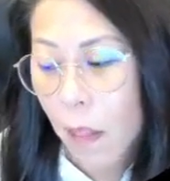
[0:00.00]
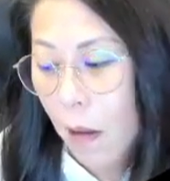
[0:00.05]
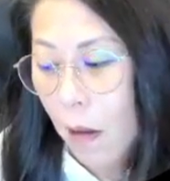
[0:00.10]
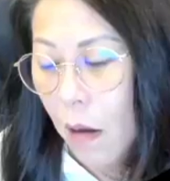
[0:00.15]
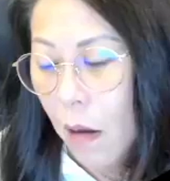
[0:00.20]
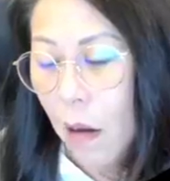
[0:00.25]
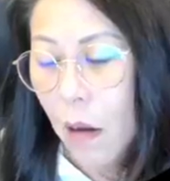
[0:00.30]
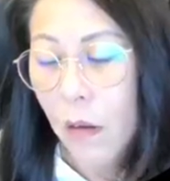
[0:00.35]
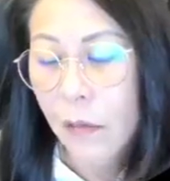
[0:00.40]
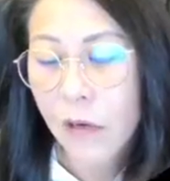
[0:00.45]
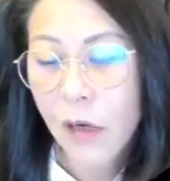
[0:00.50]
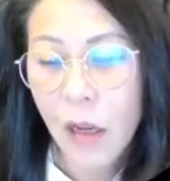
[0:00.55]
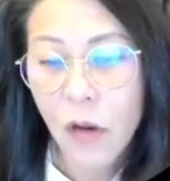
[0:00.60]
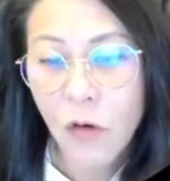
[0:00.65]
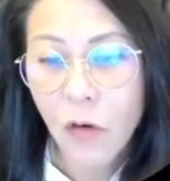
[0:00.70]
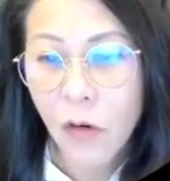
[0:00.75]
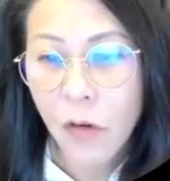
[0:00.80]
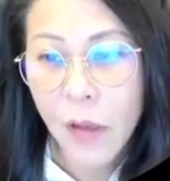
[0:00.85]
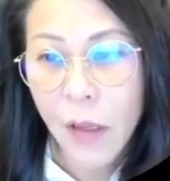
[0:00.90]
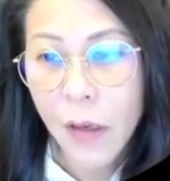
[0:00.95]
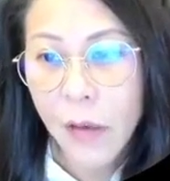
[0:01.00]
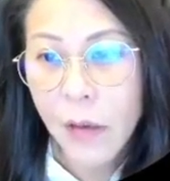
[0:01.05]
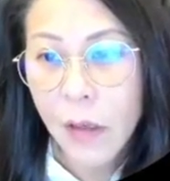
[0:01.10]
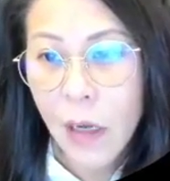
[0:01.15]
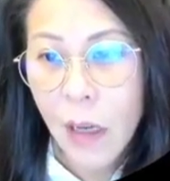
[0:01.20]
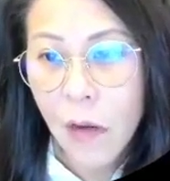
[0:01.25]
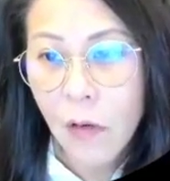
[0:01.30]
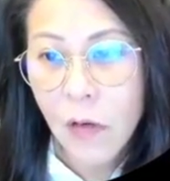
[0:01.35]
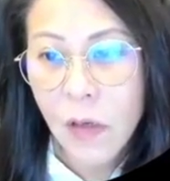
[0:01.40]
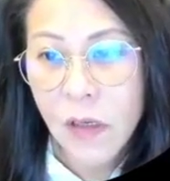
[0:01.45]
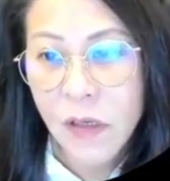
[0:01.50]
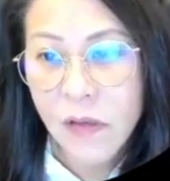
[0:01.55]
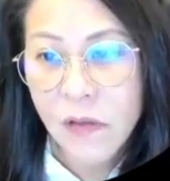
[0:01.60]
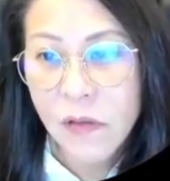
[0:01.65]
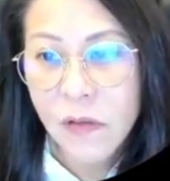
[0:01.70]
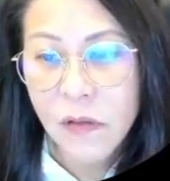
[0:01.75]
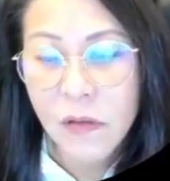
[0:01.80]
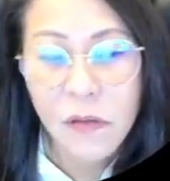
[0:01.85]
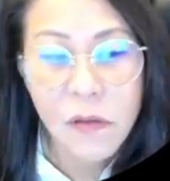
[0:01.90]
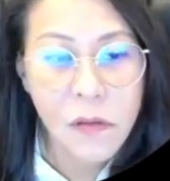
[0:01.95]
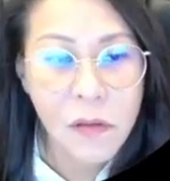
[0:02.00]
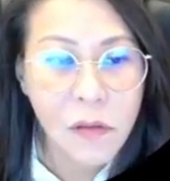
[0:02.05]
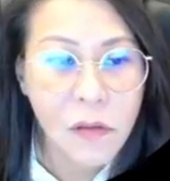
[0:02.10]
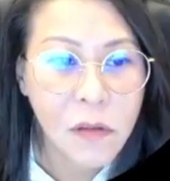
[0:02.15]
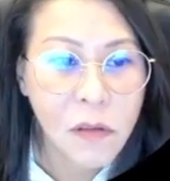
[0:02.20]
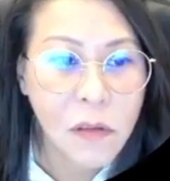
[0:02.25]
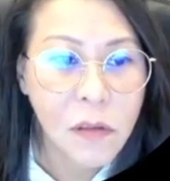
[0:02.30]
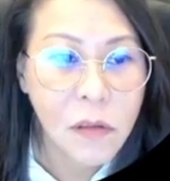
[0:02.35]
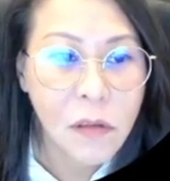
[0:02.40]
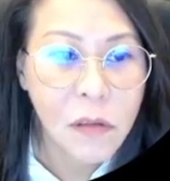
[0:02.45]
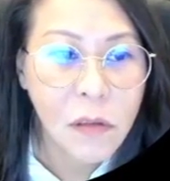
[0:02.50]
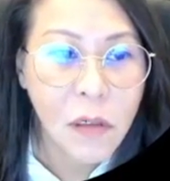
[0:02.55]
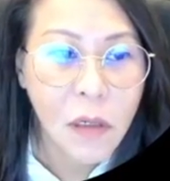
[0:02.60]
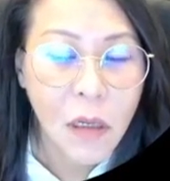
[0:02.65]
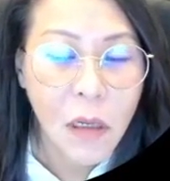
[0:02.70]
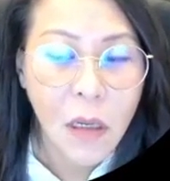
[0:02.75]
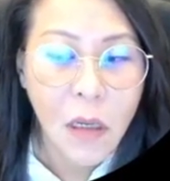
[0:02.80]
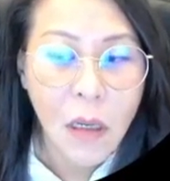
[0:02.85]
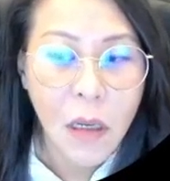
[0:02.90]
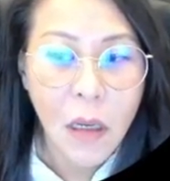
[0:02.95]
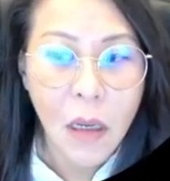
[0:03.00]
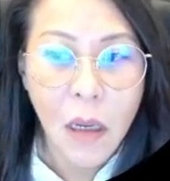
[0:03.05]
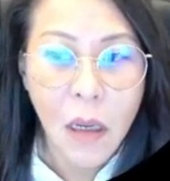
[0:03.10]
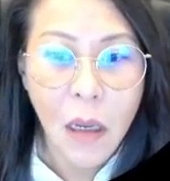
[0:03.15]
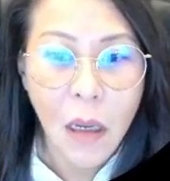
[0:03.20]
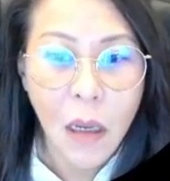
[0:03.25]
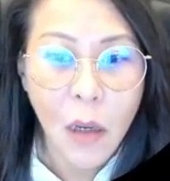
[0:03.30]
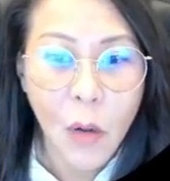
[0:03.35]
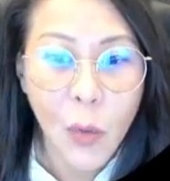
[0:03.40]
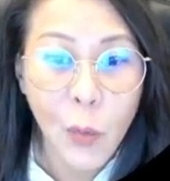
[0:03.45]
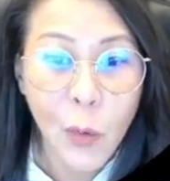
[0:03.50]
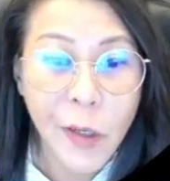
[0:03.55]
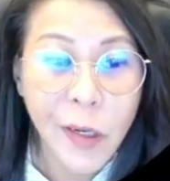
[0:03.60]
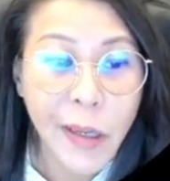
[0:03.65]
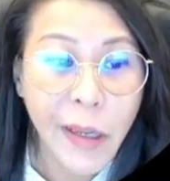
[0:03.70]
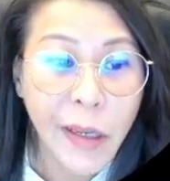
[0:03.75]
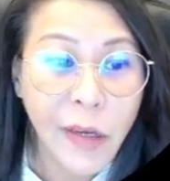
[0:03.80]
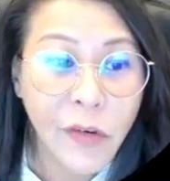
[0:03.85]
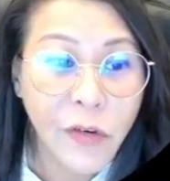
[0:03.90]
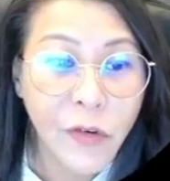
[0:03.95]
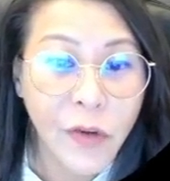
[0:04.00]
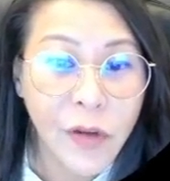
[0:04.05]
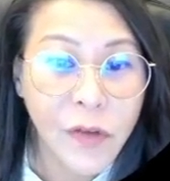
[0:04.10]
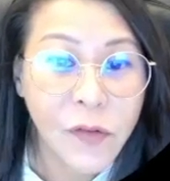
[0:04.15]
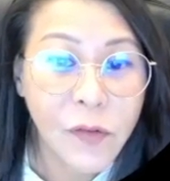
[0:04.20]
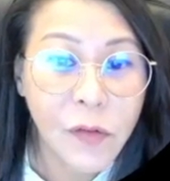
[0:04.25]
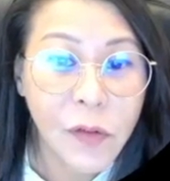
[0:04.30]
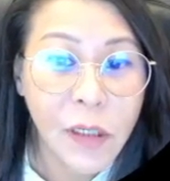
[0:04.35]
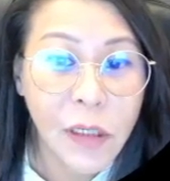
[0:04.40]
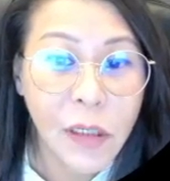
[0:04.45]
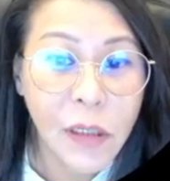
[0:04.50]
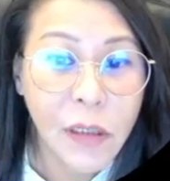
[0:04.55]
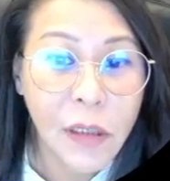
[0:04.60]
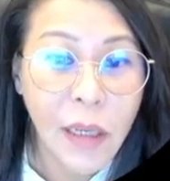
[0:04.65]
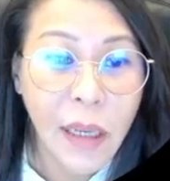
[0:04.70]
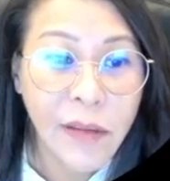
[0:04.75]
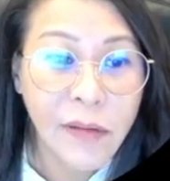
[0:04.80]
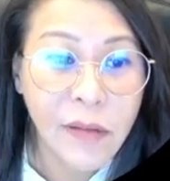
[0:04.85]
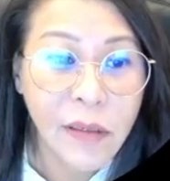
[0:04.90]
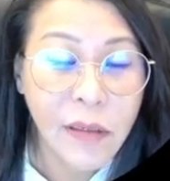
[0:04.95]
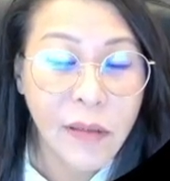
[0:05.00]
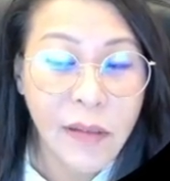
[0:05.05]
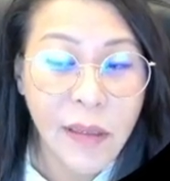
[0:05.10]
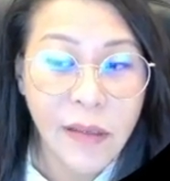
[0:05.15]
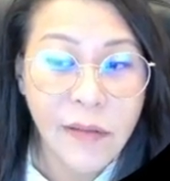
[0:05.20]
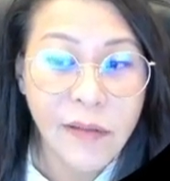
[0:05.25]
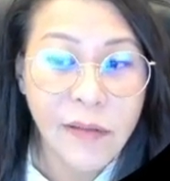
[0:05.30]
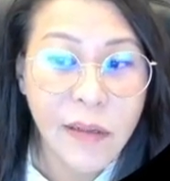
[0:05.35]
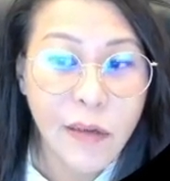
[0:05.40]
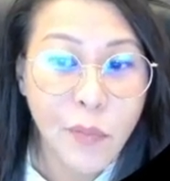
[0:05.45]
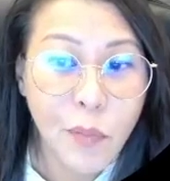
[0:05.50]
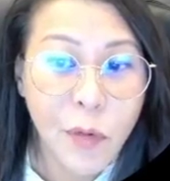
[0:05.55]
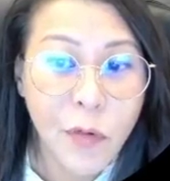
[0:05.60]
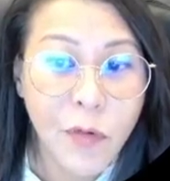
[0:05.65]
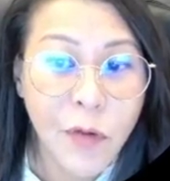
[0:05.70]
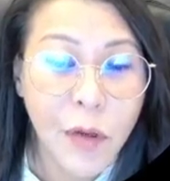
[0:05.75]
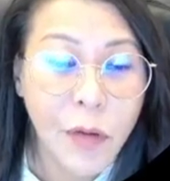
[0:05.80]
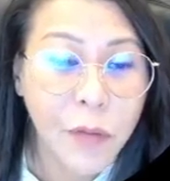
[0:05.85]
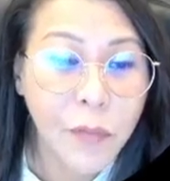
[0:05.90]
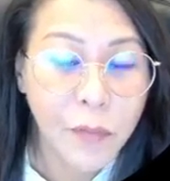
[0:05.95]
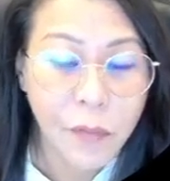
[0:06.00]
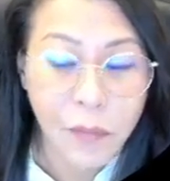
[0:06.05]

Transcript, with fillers: oh now not yet now is win 8 trades only at the testing period